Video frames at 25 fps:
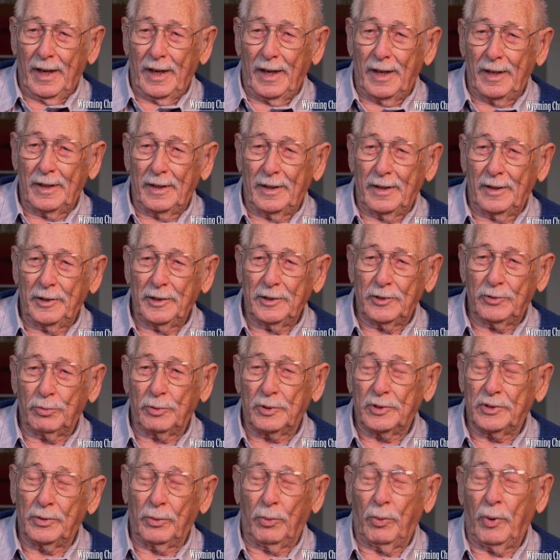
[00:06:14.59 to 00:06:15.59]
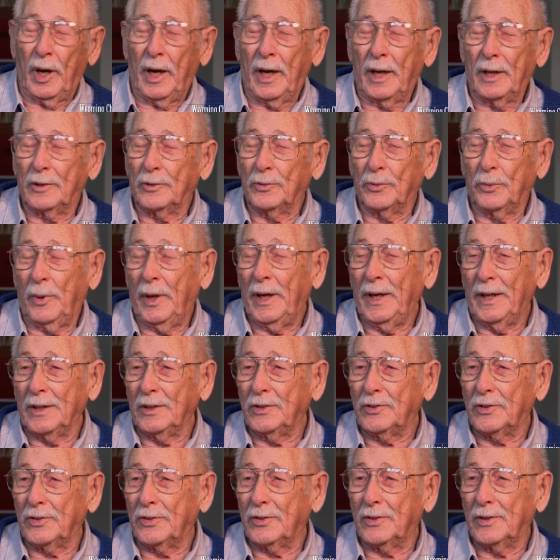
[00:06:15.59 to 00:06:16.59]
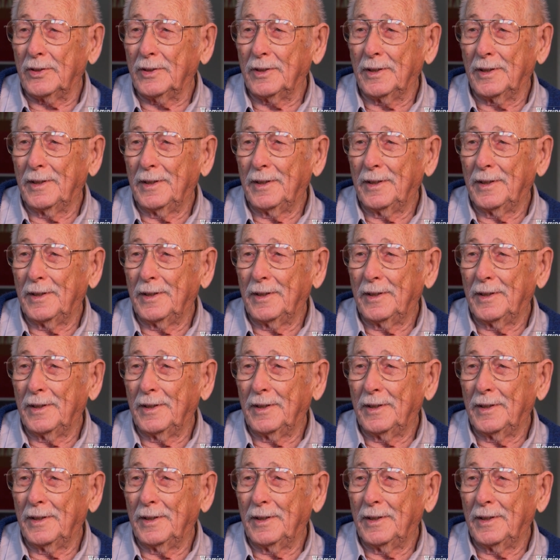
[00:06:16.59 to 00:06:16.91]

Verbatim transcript: and this was the Wild West.